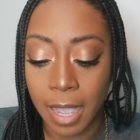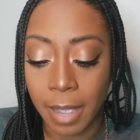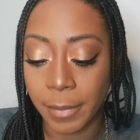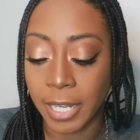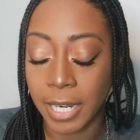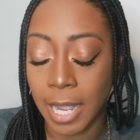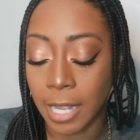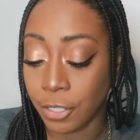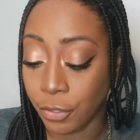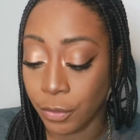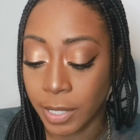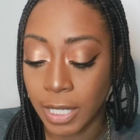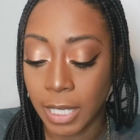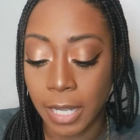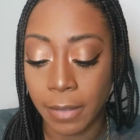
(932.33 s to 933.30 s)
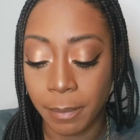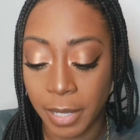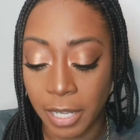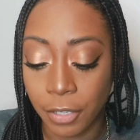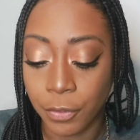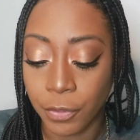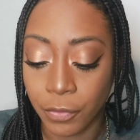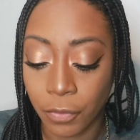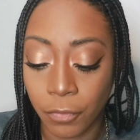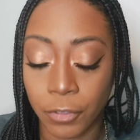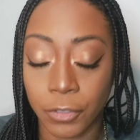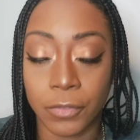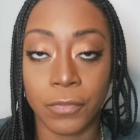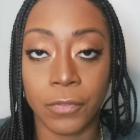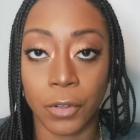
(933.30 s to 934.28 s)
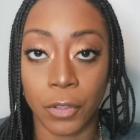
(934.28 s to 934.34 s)
I mean, I do see it being useful
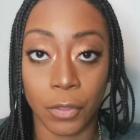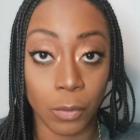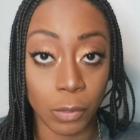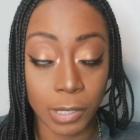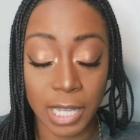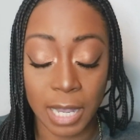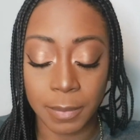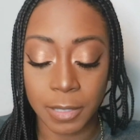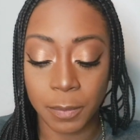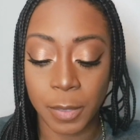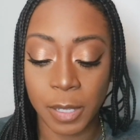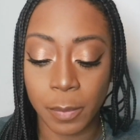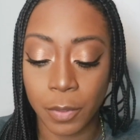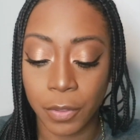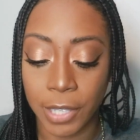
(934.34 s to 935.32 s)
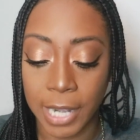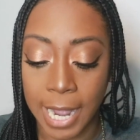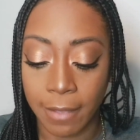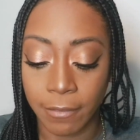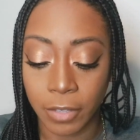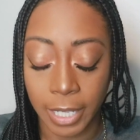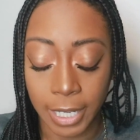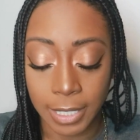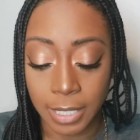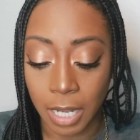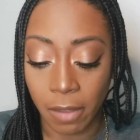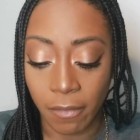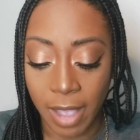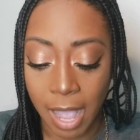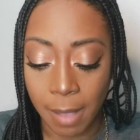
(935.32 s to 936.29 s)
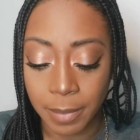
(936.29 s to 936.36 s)
for those types of people that have like a ton
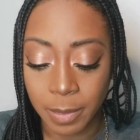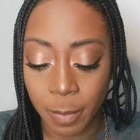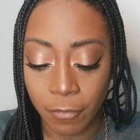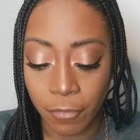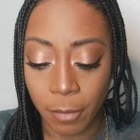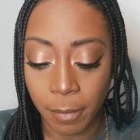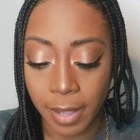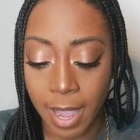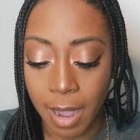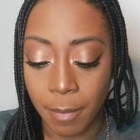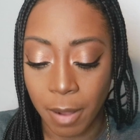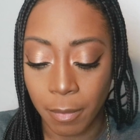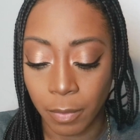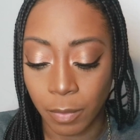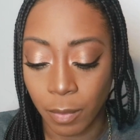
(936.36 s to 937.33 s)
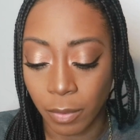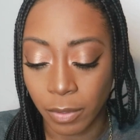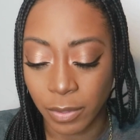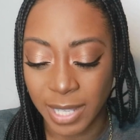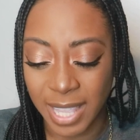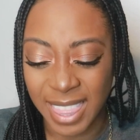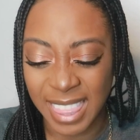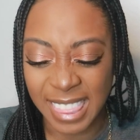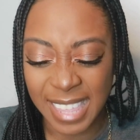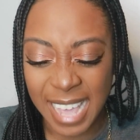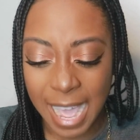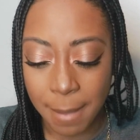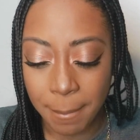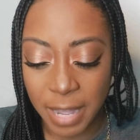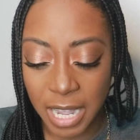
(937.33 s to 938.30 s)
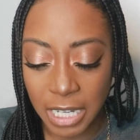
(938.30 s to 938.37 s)
of apps, but for me, I probably won't use it
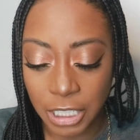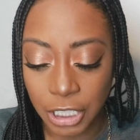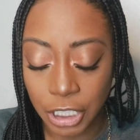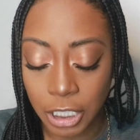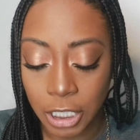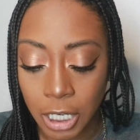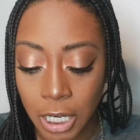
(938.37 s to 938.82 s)
that much.